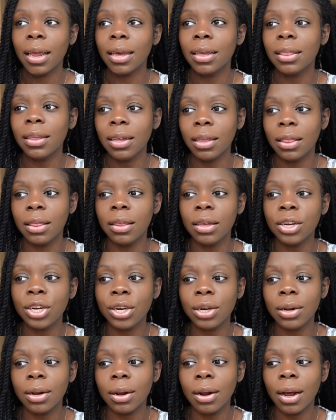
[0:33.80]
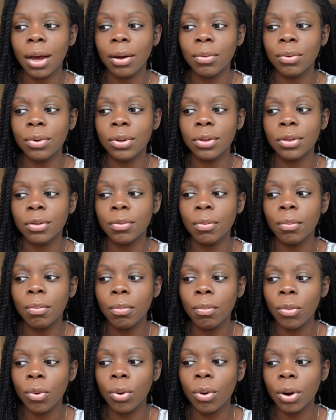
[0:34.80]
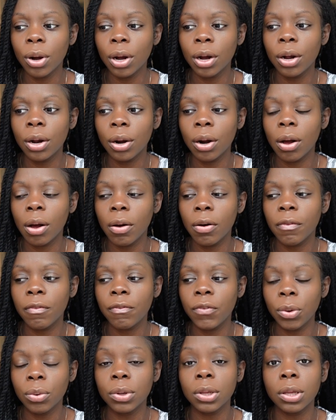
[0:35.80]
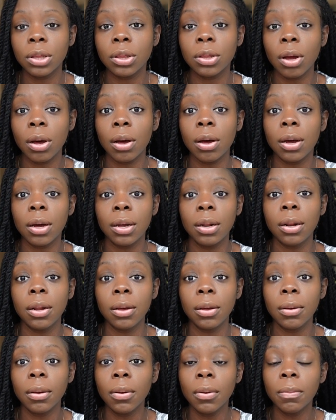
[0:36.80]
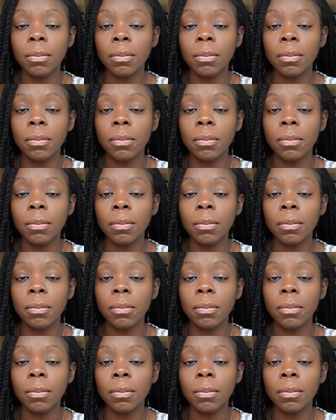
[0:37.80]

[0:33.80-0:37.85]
And I think this year I was more focused on